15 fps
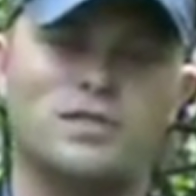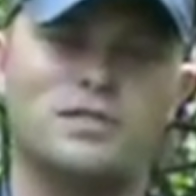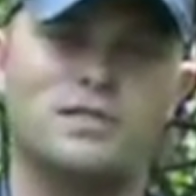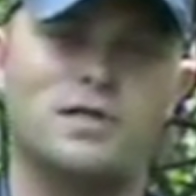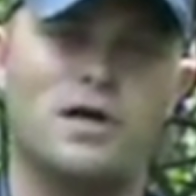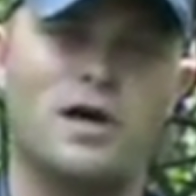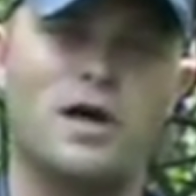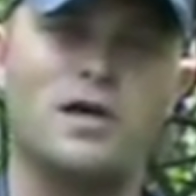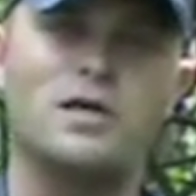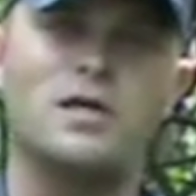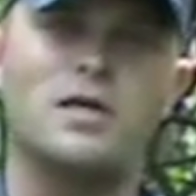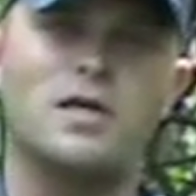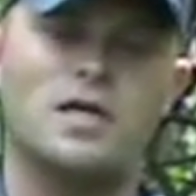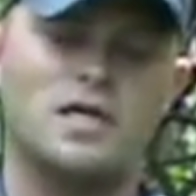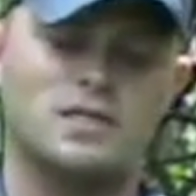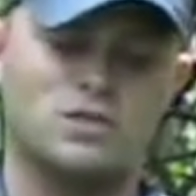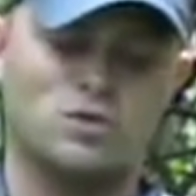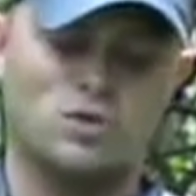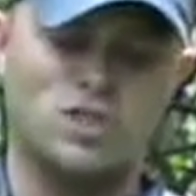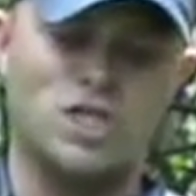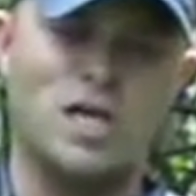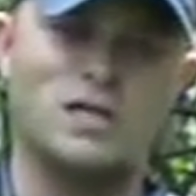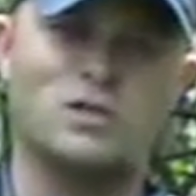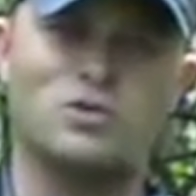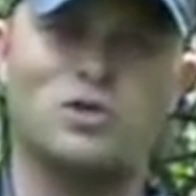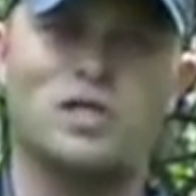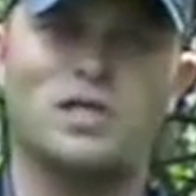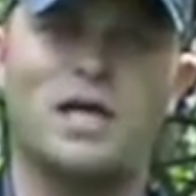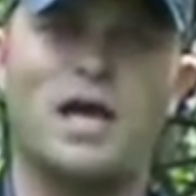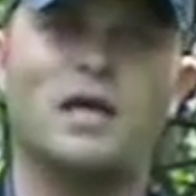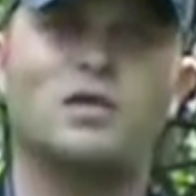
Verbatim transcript: its, uh, its trajectory and